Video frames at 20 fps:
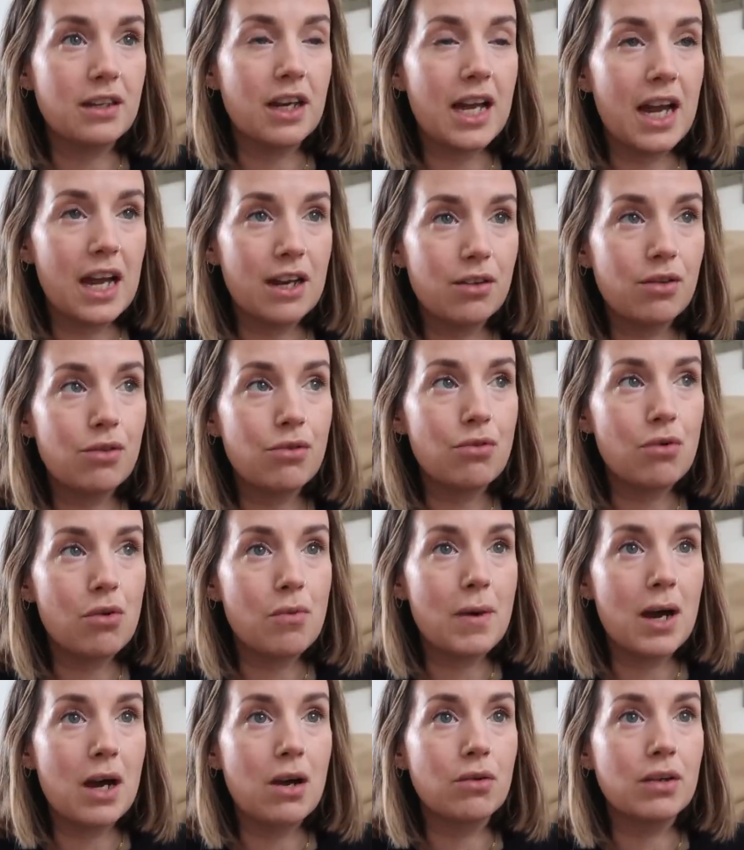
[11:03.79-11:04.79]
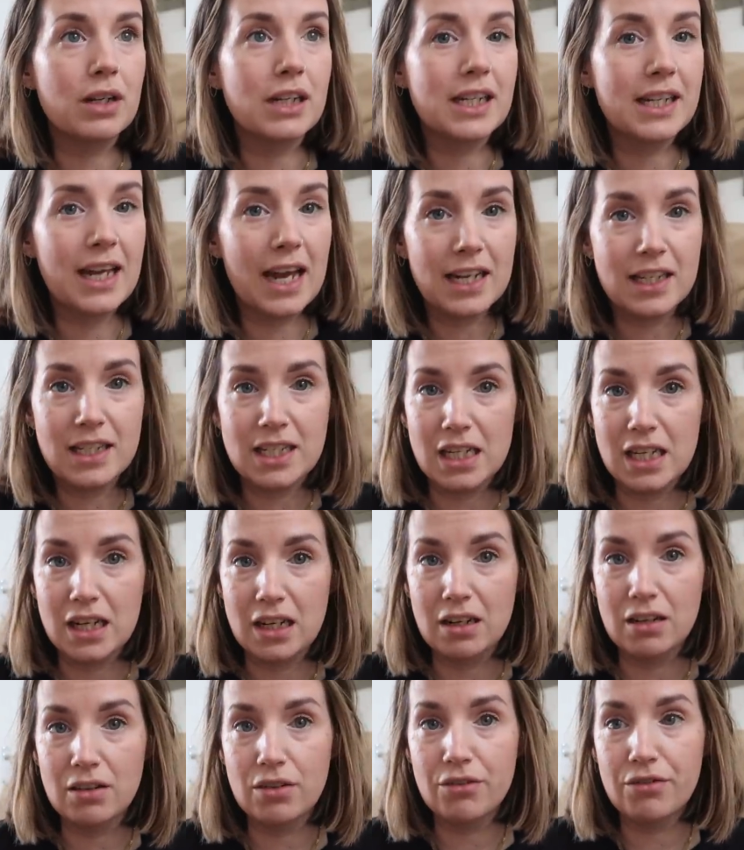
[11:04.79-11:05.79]
I hadn't thought about
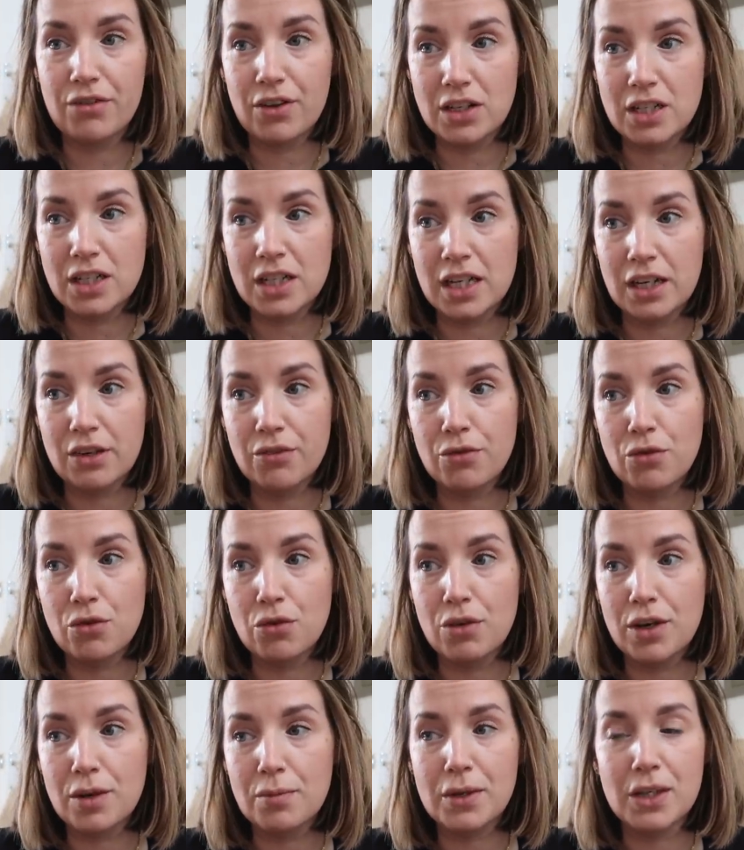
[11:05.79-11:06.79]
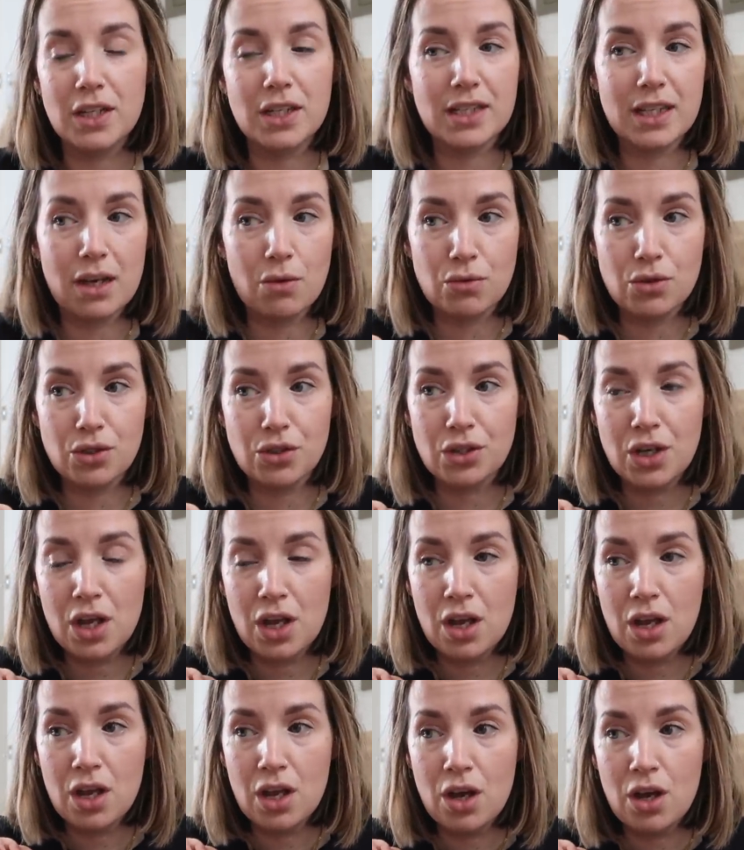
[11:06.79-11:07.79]
getting funding for it, because that was
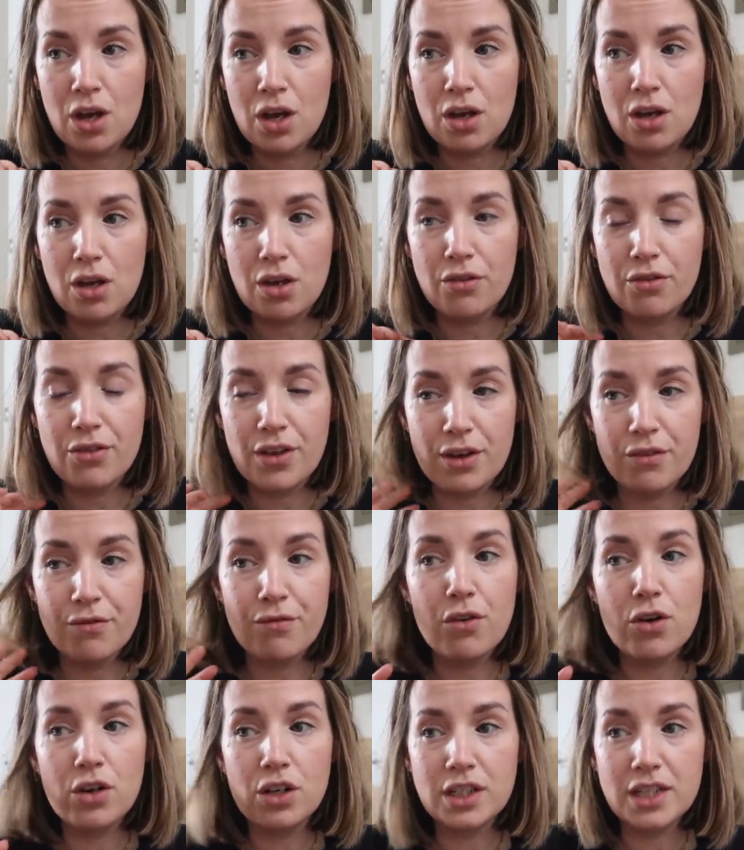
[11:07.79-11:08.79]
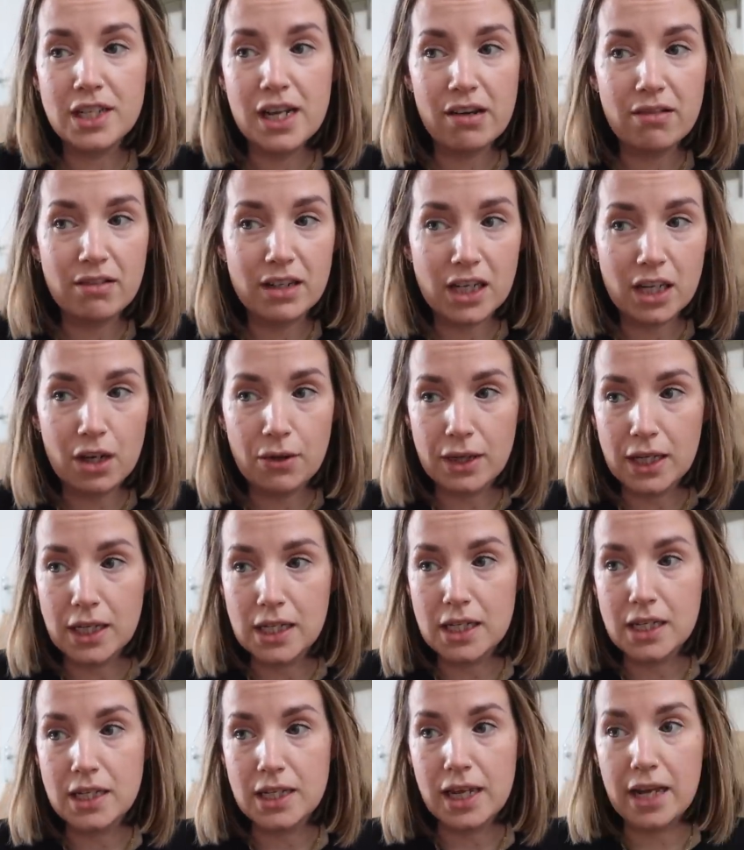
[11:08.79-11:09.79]
then voluntarily going
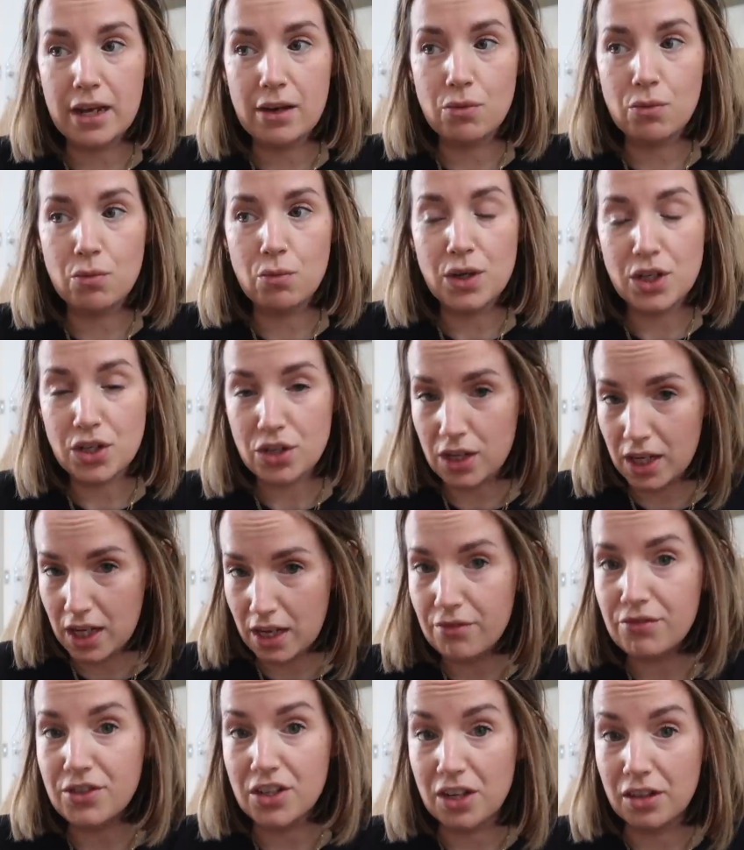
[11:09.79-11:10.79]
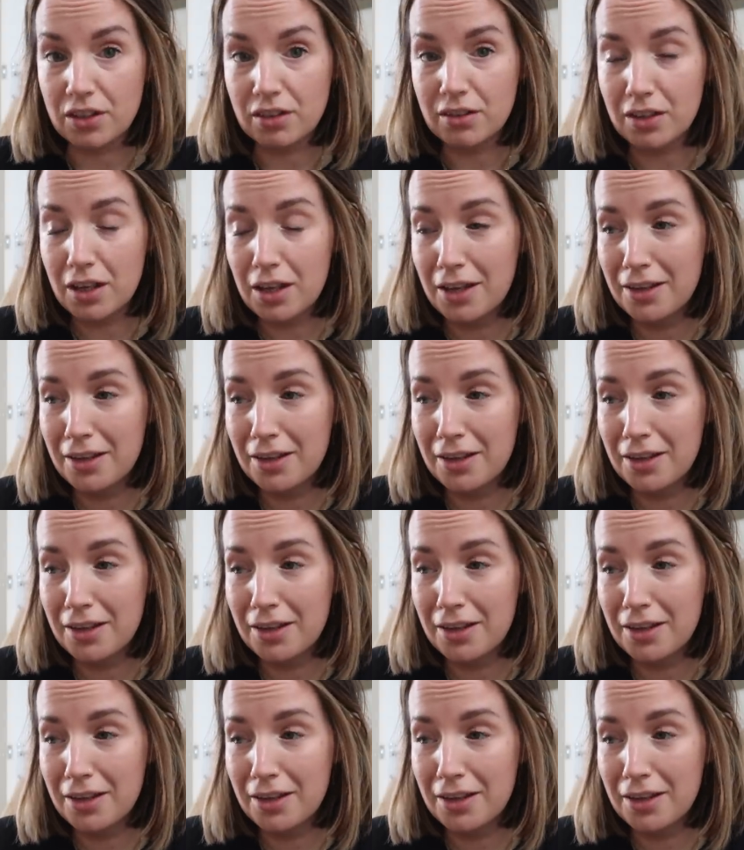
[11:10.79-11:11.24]
into debt, which I have done